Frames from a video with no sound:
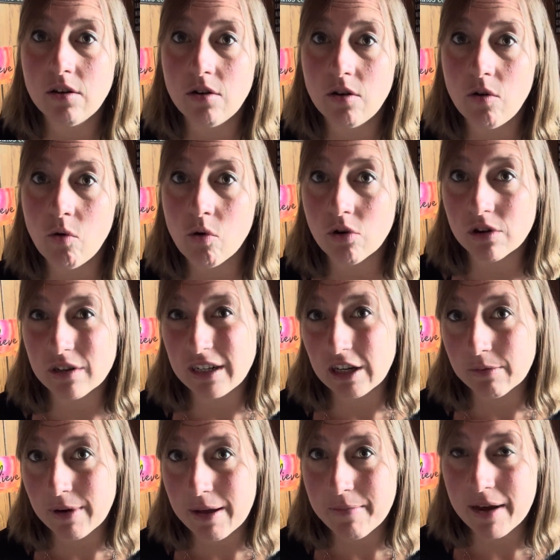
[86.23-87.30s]
or near
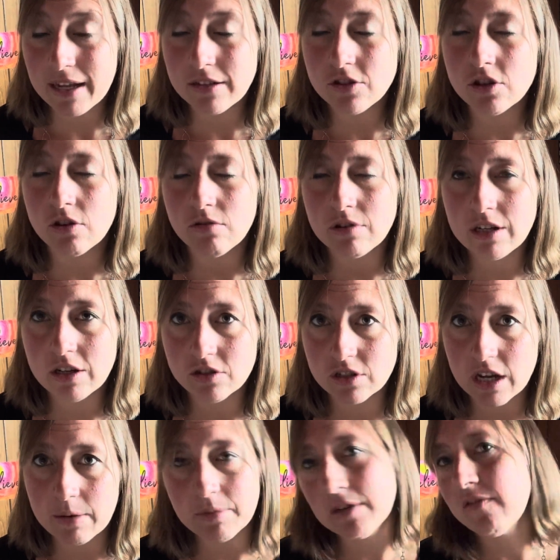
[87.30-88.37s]
my bed. So here's a
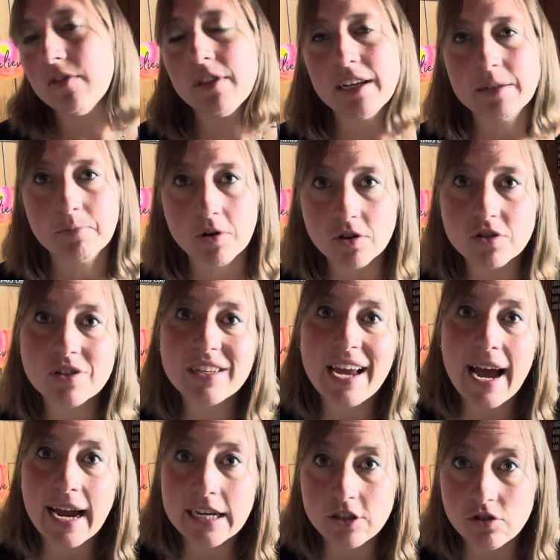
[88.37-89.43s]
couple different things. Personally,
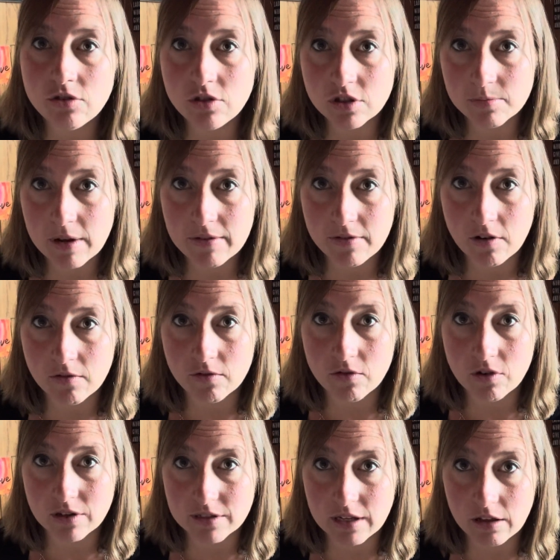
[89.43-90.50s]
I do use my phone
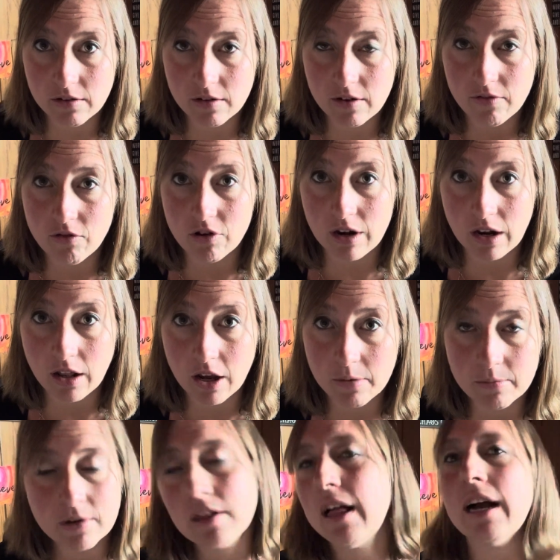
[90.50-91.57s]
for an
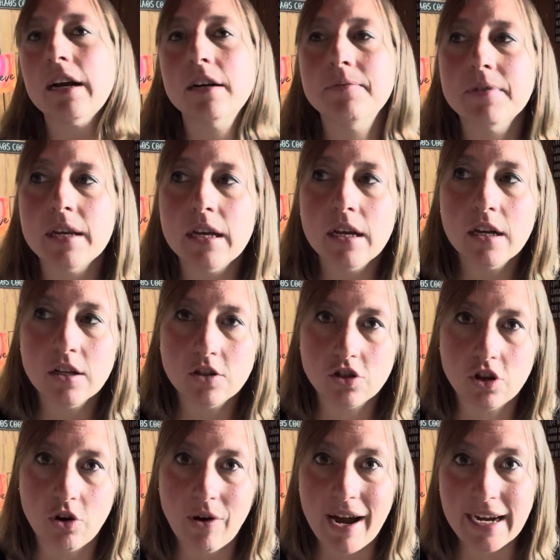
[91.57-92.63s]
alarm clock.
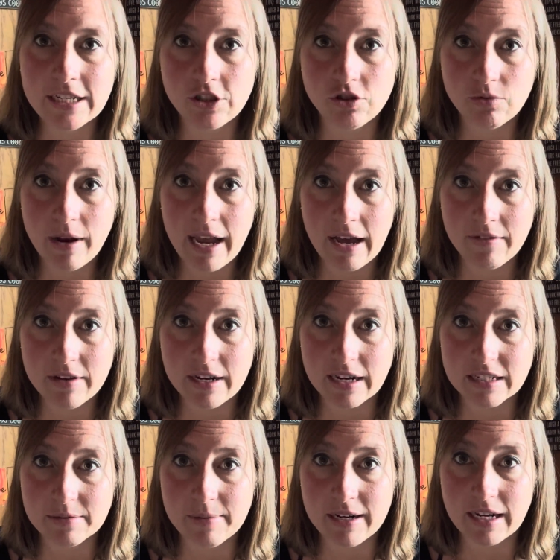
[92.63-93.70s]
So I do have it
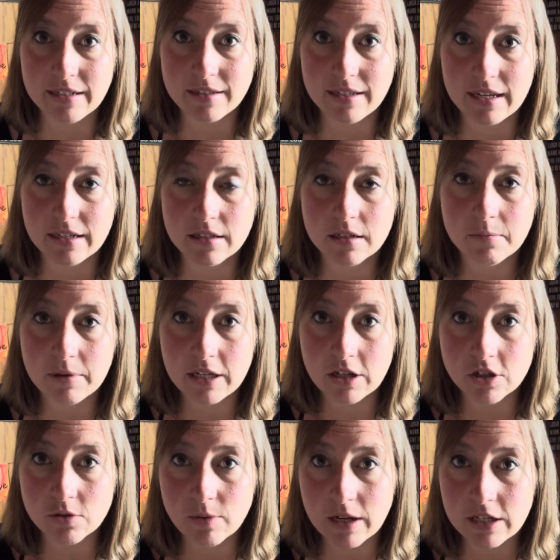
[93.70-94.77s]
next to my nightstand. But
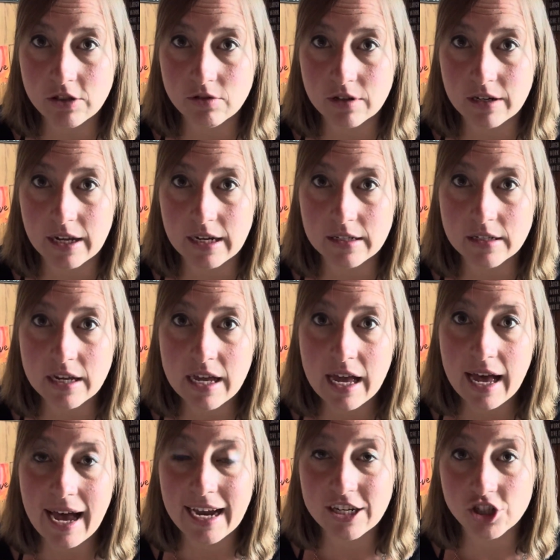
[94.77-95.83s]
here's what I do at night.
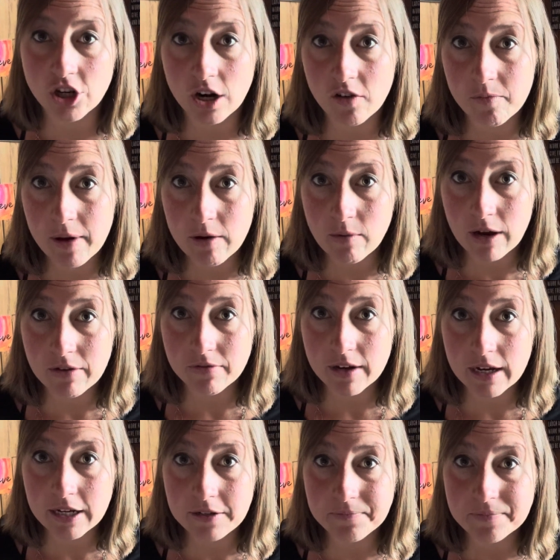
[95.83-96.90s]
I shut off my
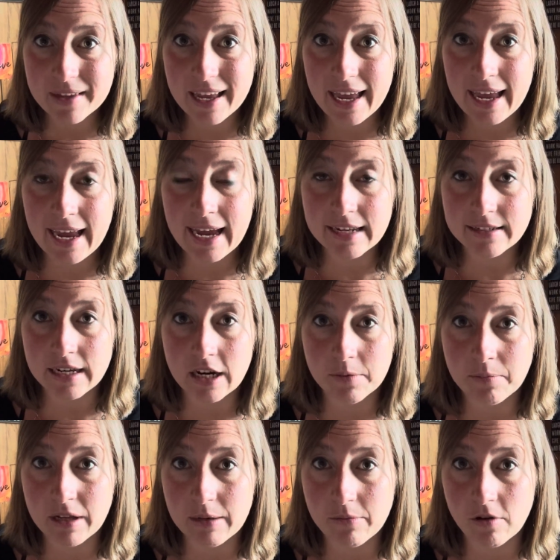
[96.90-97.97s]
Wi-Fi and I
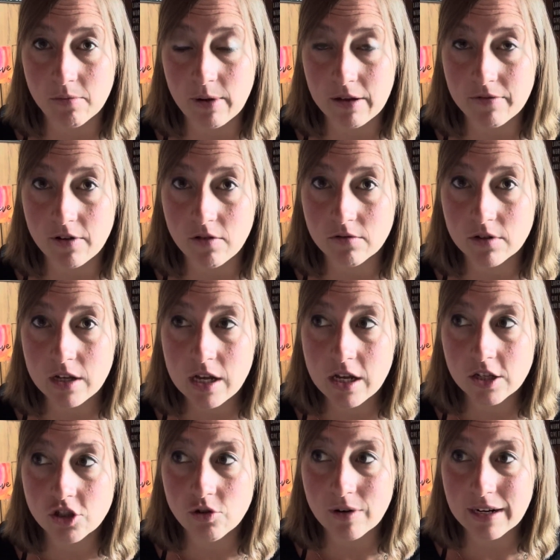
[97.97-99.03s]
airplane mode my phone.
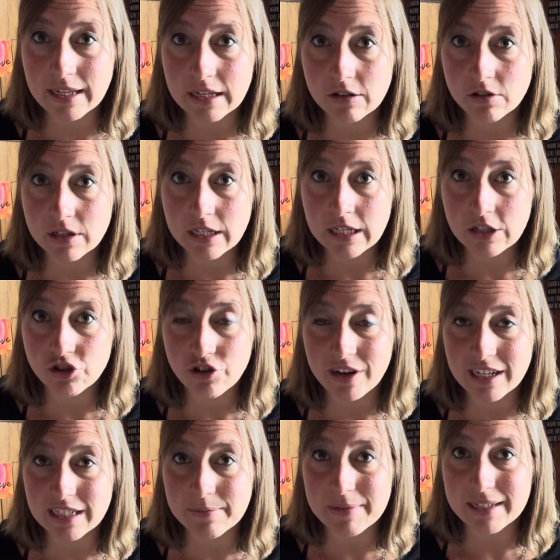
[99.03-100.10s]
So it literally
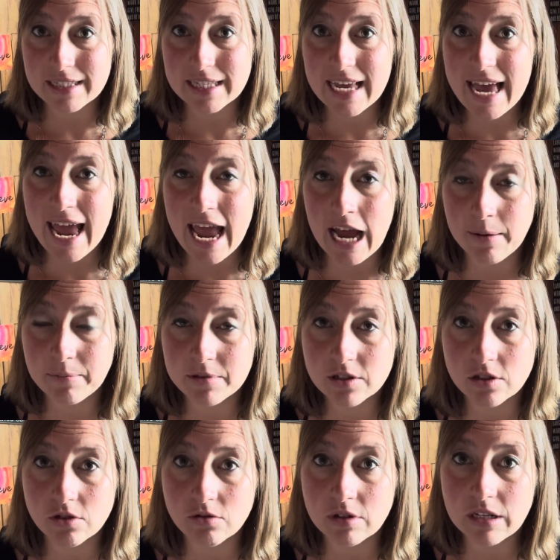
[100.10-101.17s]
transmits
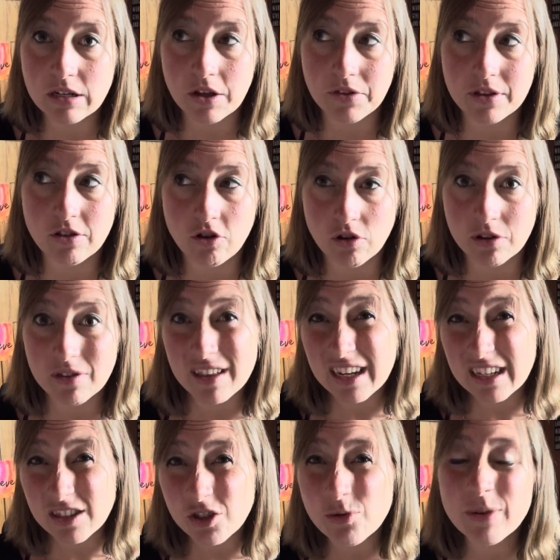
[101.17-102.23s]
absolutely nothing. The only thing that
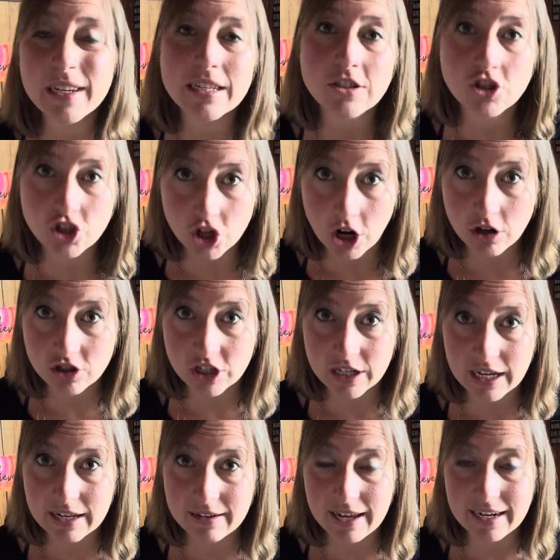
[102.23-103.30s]
it's doing is charging
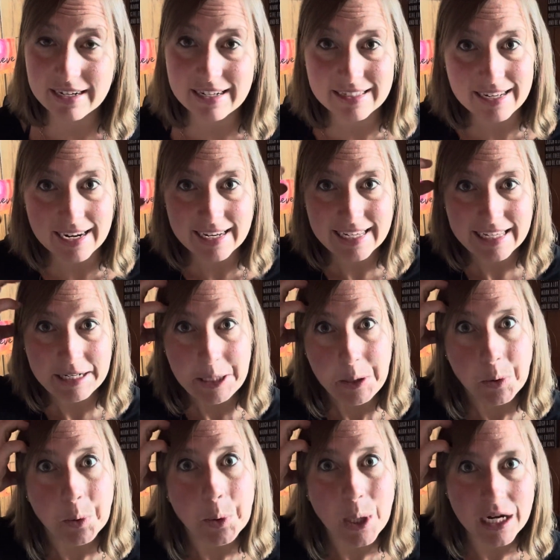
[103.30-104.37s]
at night. And it's not
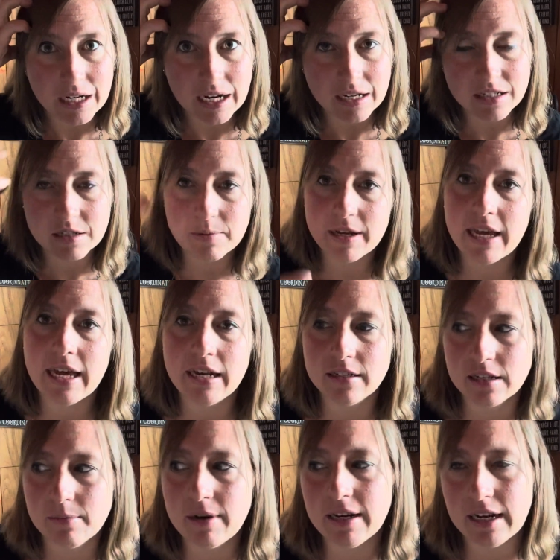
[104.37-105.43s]
right next to my head. It's
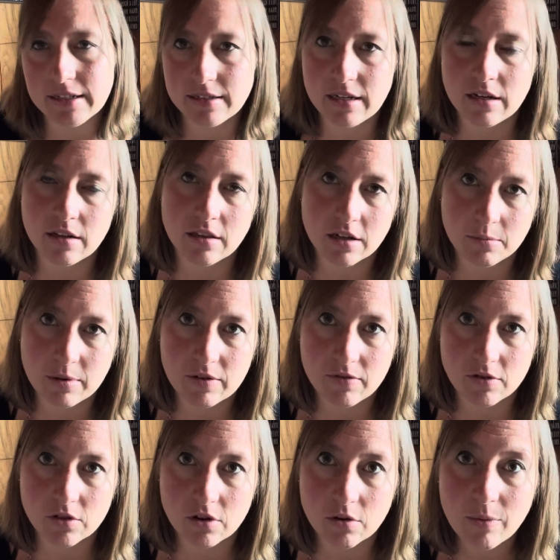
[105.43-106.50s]
on my nightstand a little bit
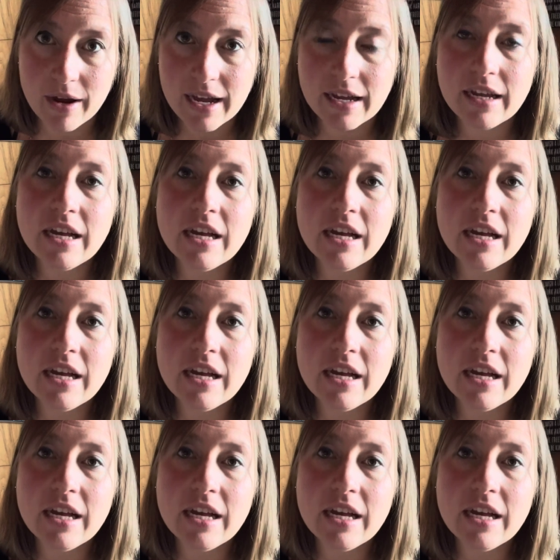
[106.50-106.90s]
further away,